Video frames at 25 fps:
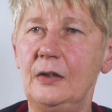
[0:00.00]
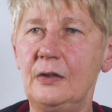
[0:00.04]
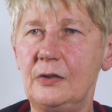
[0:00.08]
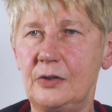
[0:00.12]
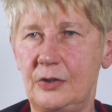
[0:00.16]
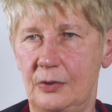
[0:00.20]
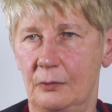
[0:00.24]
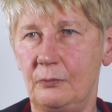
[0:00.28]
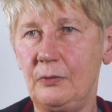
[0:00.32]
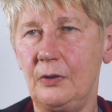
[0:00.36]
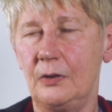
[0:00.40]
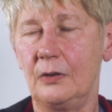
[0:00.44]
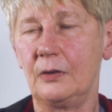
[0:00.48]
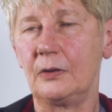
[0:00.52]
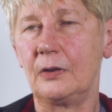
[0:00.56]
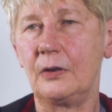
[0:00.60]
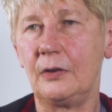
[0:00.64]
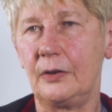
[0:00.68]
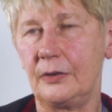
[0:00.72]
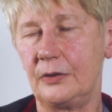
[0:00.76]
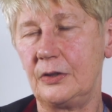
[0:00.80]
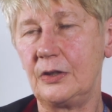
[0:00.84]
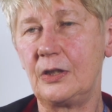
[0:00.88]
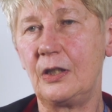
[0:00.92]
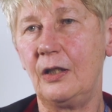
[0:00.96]
So I'd
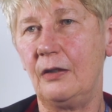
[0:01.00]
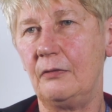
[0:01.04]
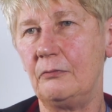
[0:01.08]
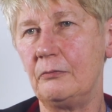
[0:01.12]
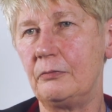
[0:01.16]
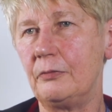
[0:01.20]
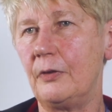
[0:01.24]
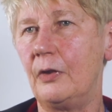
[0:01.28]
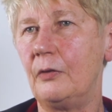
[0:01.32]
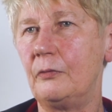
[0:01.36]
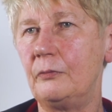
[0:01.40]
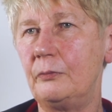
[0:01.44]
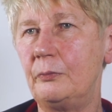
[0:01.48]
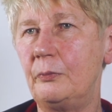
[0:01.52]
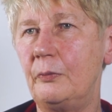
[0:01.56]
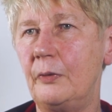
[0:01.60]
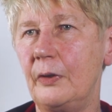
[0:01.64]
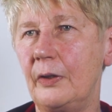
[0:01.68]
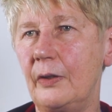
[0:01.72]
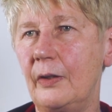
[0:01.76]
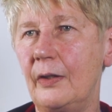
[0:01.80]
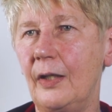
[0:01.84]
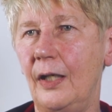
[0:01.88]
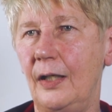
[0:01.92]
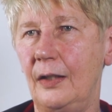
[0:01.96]
like to get involved
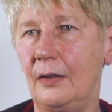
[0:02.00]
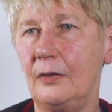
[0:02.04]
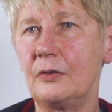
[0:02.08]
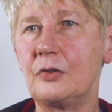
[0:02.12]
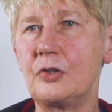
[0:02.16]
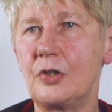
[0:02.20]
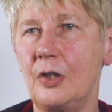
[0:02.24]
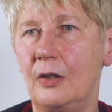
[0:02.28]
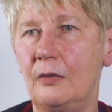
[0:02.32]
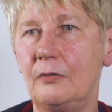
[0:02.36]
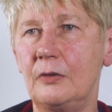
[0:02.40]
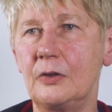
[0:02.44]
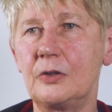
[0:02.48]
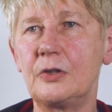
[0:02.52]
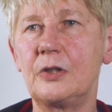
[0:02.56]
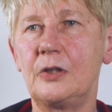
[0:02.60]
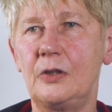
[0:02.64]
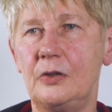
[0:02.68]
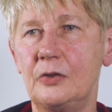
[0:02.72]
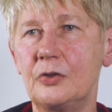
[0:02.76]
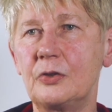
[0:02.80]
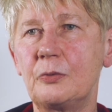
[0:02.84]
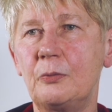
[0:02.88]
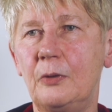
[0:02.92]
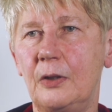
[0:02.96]
with that
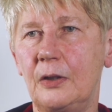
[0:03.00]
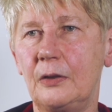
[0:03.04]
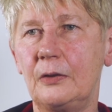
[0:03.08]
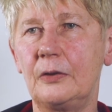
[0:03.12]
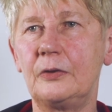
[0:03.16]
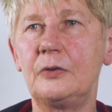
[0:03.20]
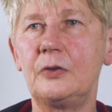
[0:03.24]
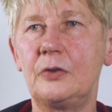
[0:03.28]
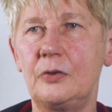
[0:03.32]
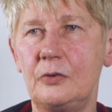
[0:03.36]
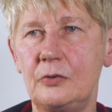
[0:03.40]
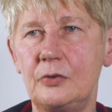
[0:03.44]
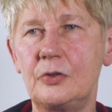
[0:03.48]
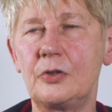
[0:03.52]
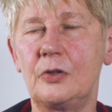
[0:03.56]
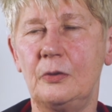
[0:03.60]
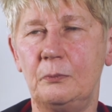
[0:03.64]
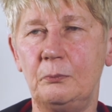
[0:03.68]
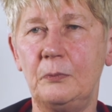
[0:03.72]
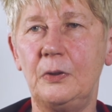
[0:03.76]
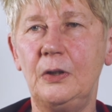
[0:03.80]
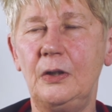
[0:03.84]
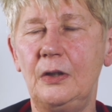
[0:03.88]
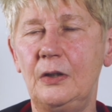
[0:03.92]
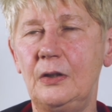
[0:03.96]
charity as well and do
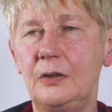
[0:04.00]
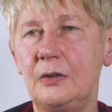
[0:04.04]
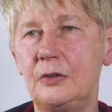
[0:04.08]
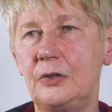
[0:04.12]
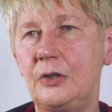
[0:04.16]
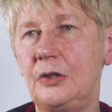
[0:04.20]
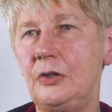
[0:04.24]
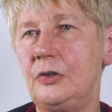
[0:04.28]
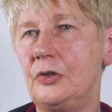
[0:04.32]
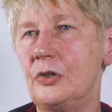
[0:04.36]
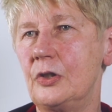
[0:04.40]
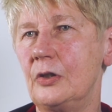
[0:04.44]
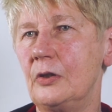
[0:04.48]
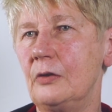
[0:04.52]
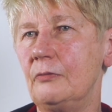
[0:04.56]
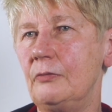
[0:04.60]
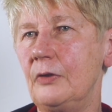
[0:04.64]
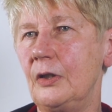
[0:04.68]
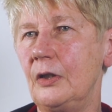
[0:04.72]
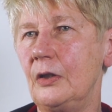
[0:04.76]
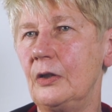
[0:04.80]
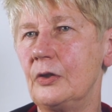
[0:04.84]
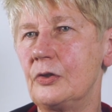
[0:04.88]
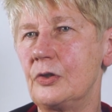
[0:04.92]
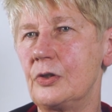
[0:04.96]
some teaching of
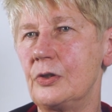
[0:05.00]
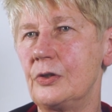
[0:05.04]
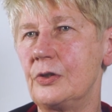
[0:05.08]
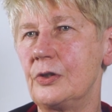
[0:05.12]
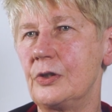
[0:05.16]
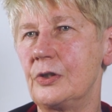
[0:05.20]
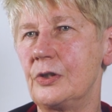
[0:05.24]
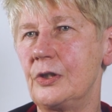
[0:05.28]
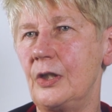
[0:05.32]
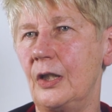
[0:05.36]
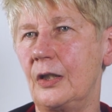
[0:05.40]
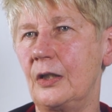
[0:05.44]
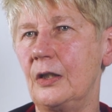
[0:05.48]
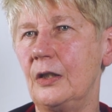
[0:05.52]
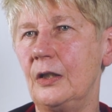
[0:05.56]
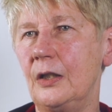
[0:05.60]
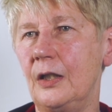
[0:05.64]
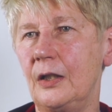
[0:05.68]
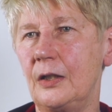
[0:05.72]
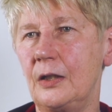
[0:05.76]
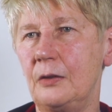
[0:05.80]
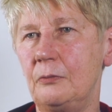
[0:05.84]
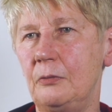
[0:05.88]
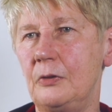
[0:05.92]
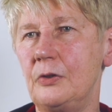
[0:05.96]
English as a second
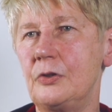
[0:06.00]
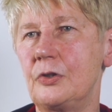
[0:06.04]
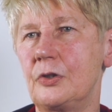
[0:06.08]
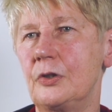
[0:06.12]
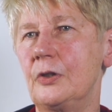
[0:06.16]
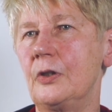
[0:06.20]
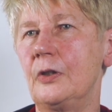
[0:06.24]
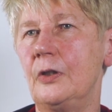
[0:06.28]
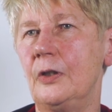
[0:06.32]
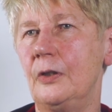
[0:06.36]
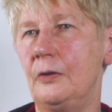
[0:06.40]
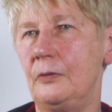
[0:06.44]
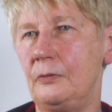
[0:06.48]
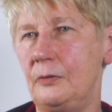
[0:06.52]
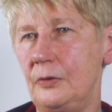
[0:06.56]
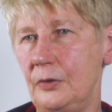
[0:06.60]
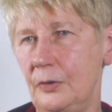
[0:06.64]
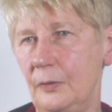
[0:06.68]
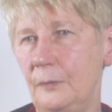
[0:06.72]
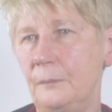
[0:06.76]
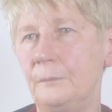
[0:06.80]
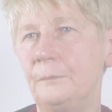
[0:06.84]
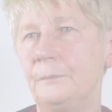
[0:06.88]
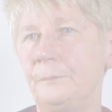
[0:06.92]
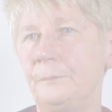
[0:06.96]
language to those.